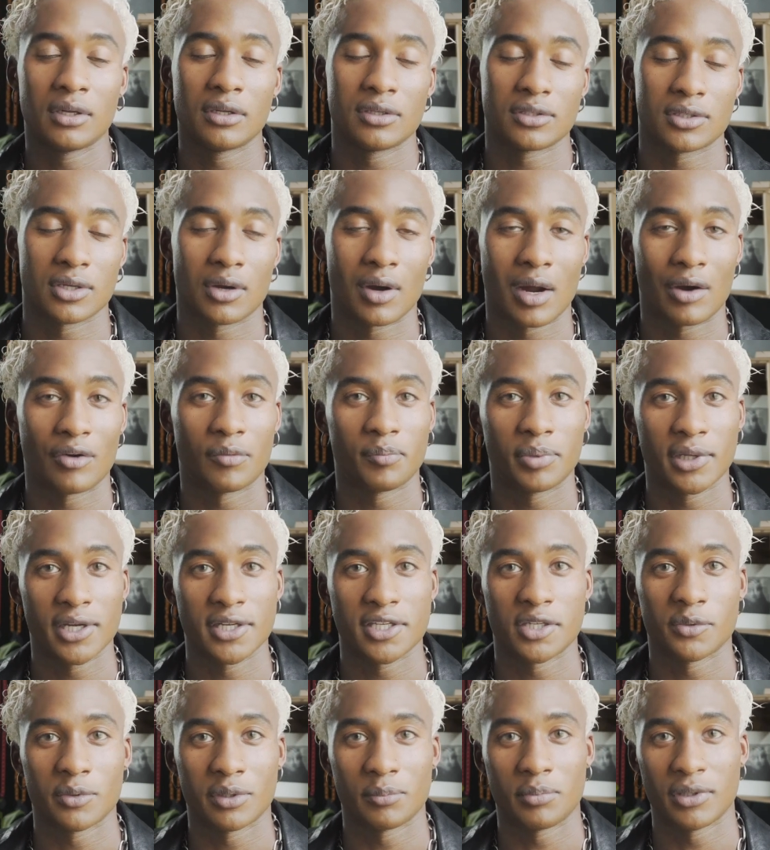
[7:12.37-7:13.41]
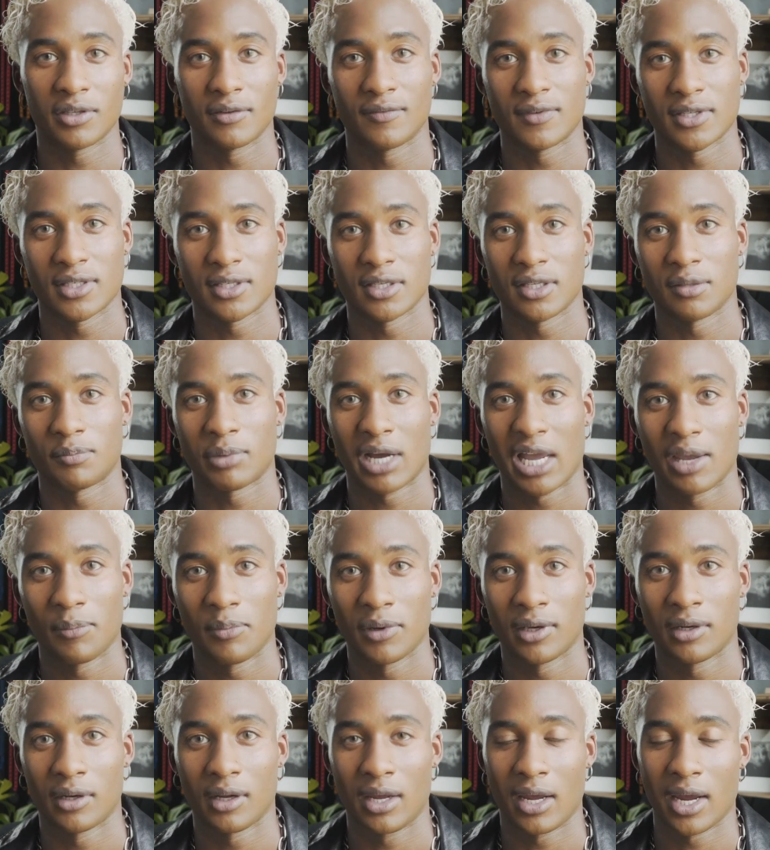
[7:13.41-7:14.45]
So I replaced it with PVC
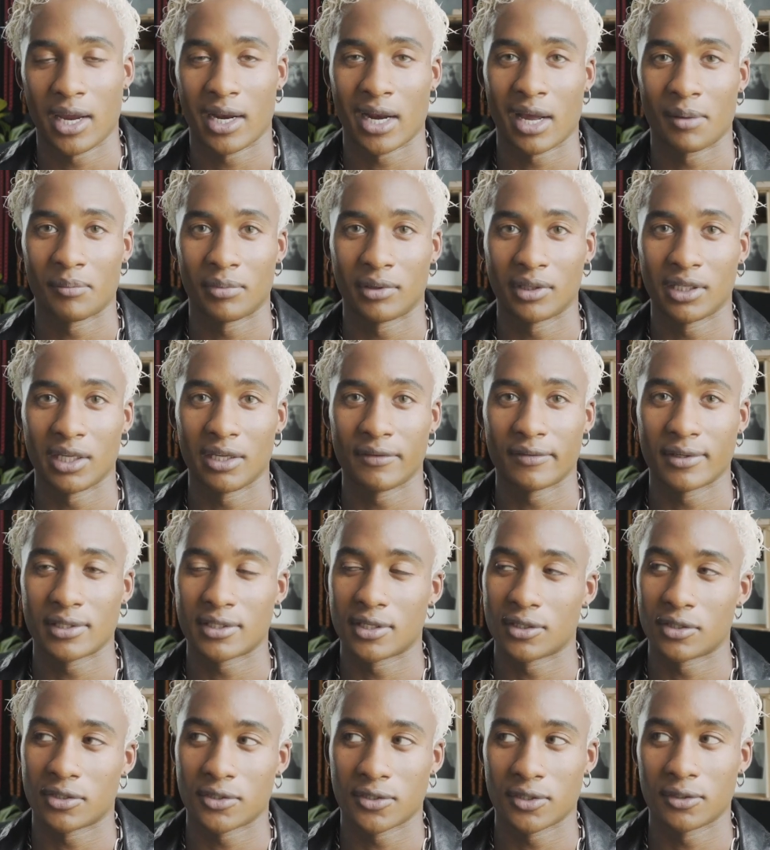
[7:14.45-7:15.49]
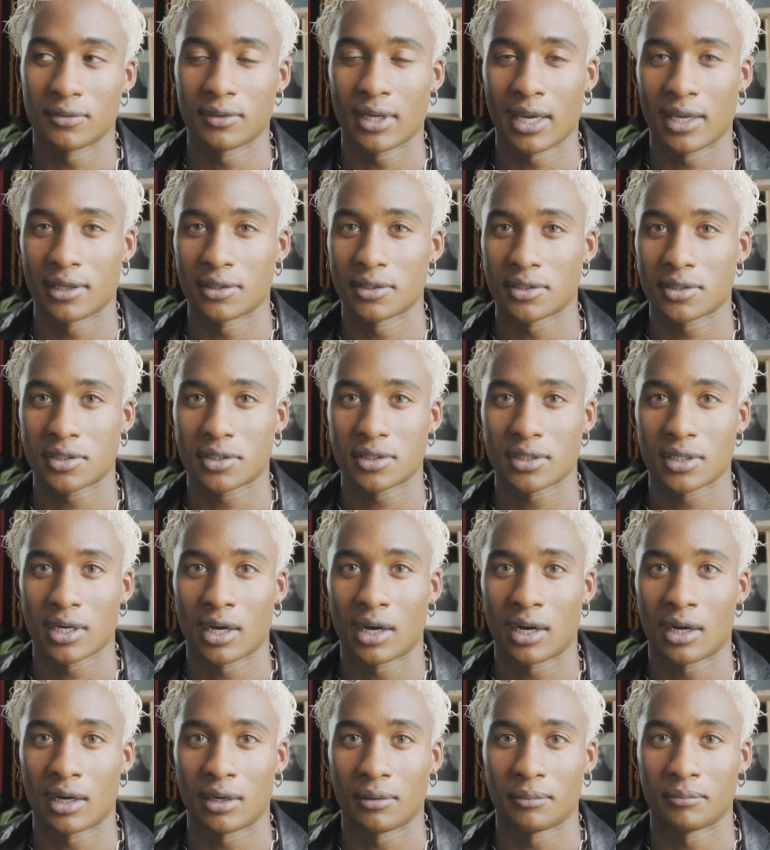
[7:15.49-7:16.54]
piping, and I believe it's a 2-inch
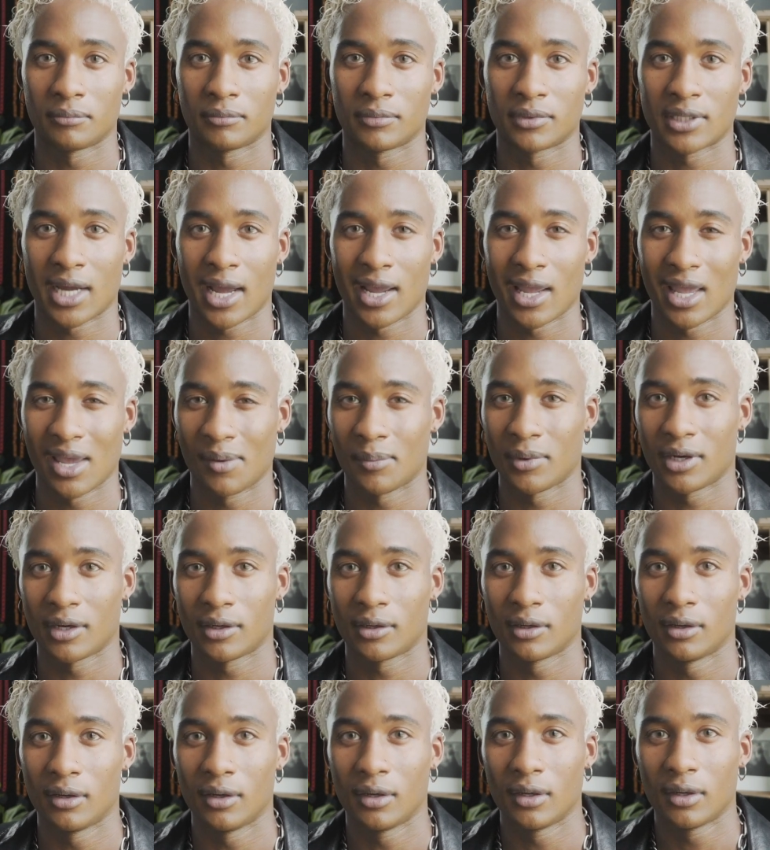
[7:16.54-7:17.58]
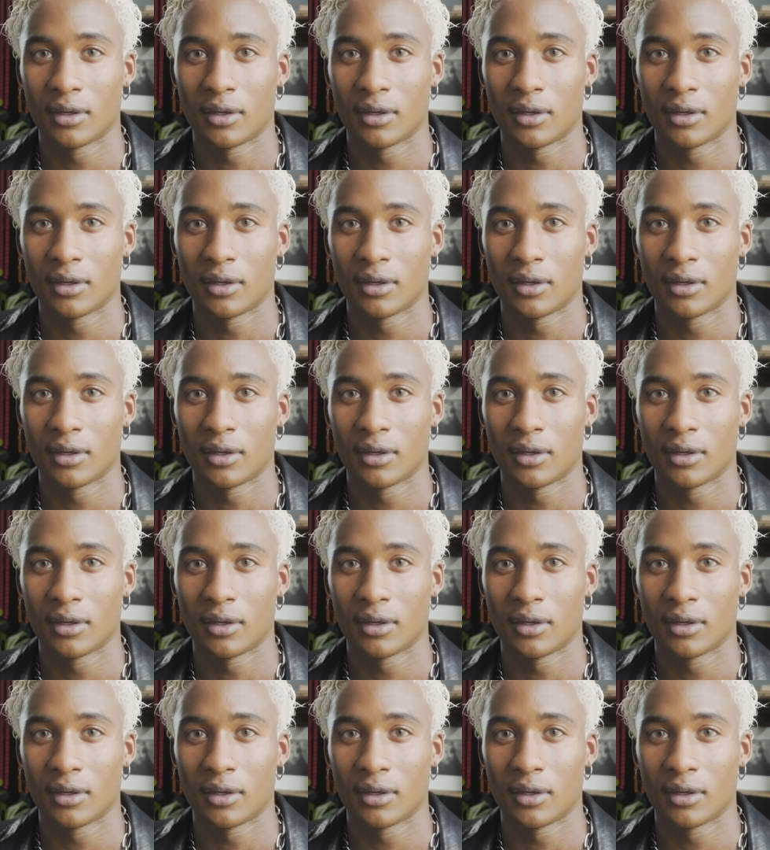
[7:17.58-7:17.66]
diameter.